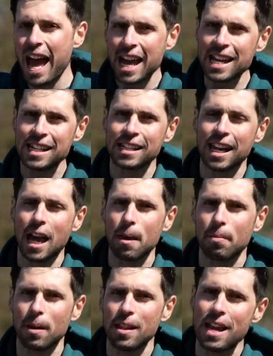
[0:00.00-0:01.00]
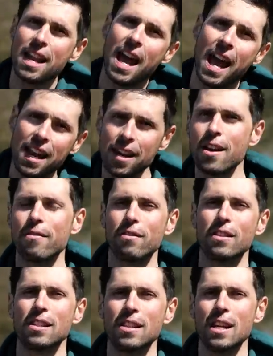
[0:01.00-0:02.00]
ASAP and then head over
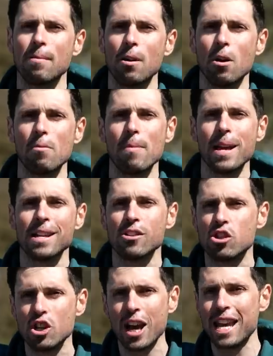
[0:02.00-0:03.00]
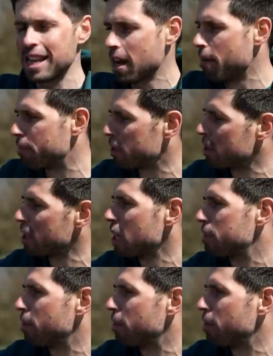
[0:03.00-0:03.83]
and see my old mate Jake at Precise